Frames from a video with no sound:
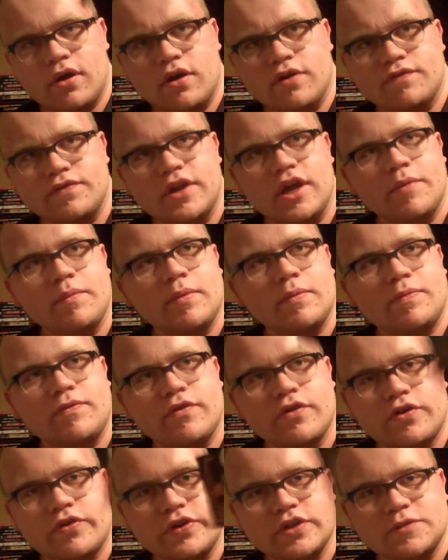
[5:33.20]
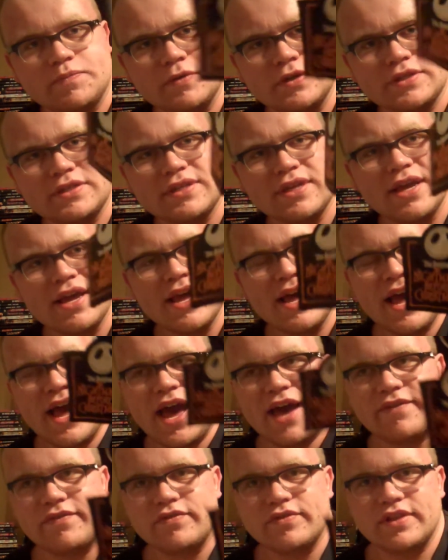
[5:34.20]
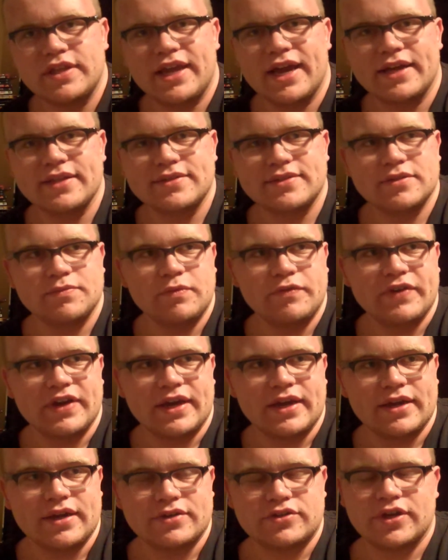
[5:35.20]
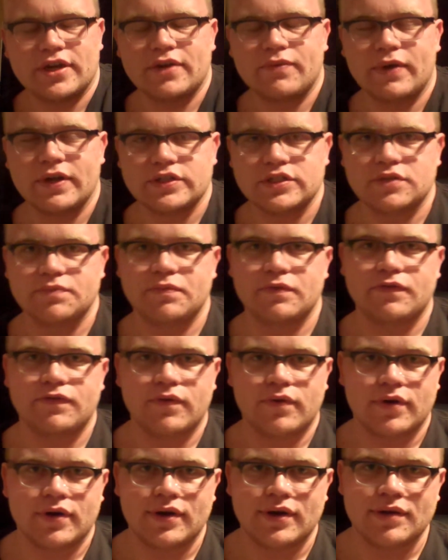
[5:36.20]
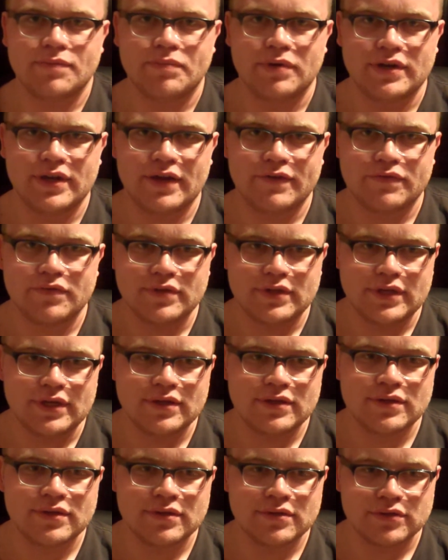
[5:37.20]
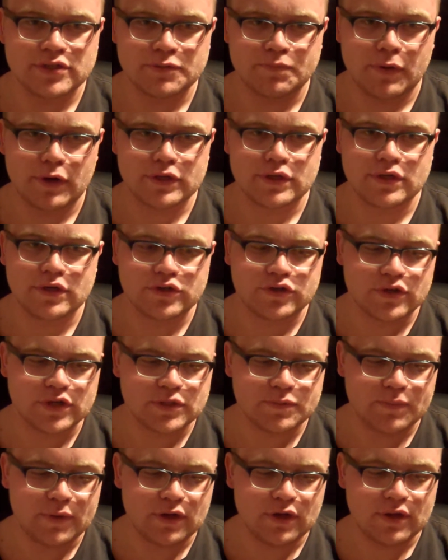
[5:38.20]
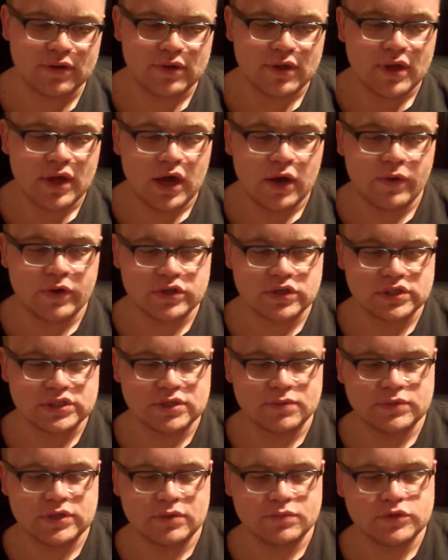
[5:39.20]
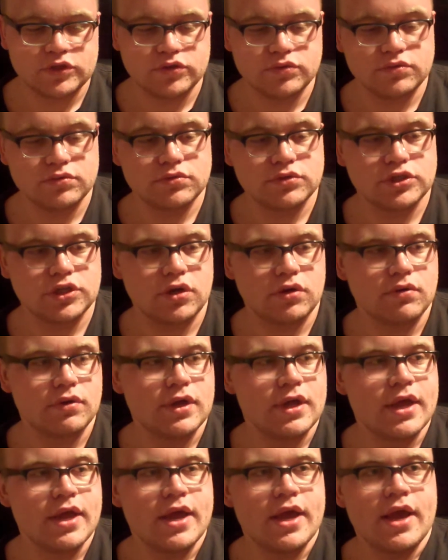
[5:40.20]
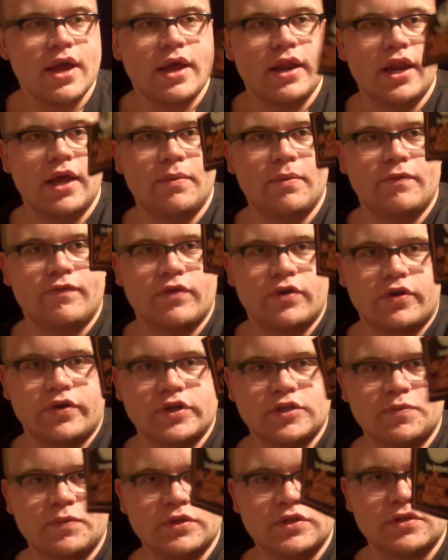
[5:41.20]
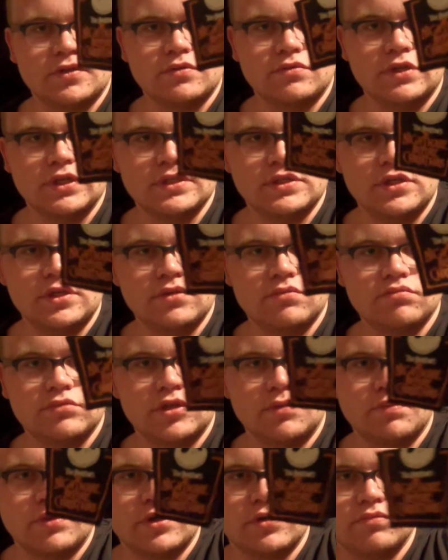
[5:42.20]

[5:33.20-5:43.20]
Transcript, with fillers: of Nightmare Before Christmas. Haven't really gotten to the movie. I, I tried to watch it before, but never really sparked an interest. But I'll watch it sometime soon. So, Nightmare Before Christmas, Disney, Tim